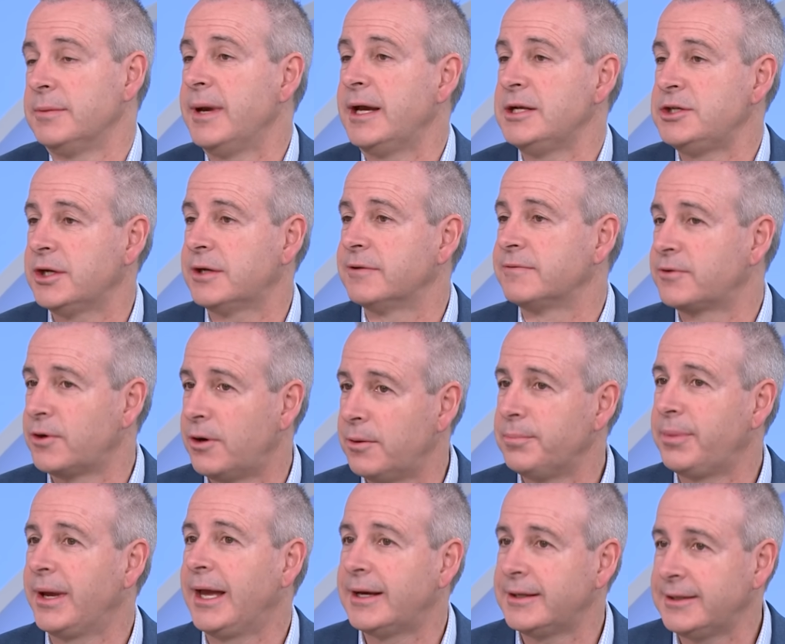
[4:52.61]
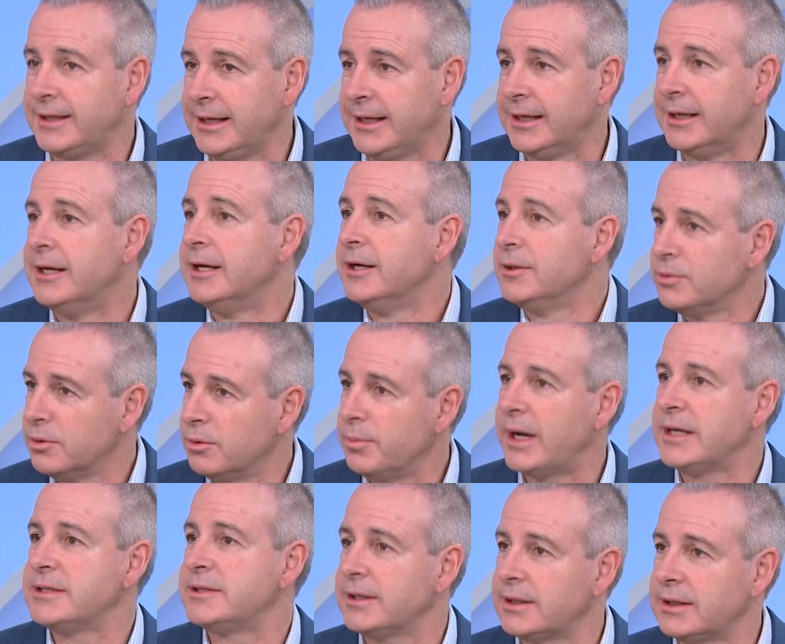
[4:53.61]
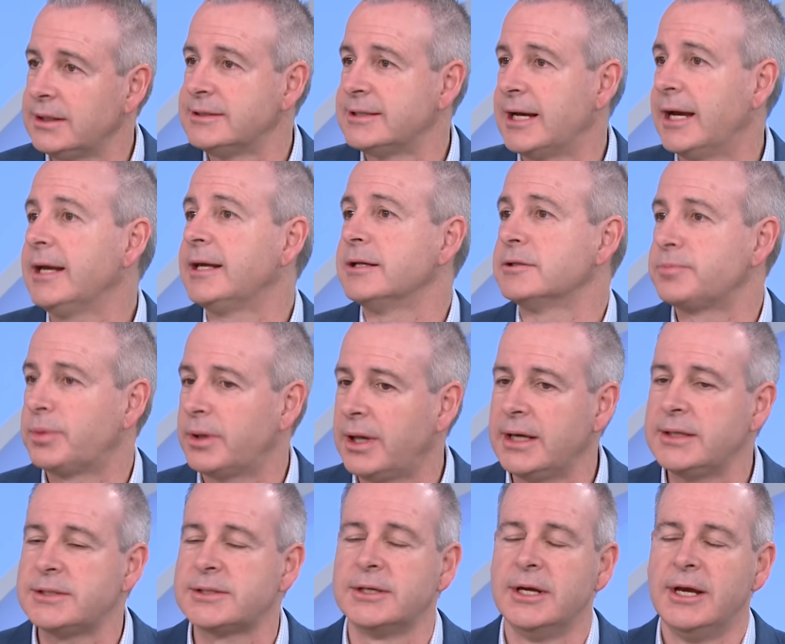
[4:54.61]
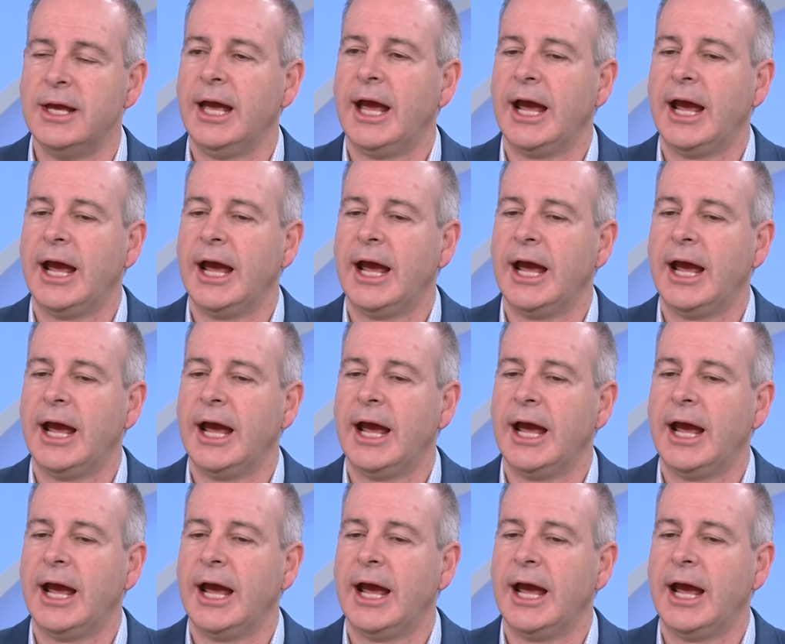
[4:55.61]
The magic of compounding will basically take its place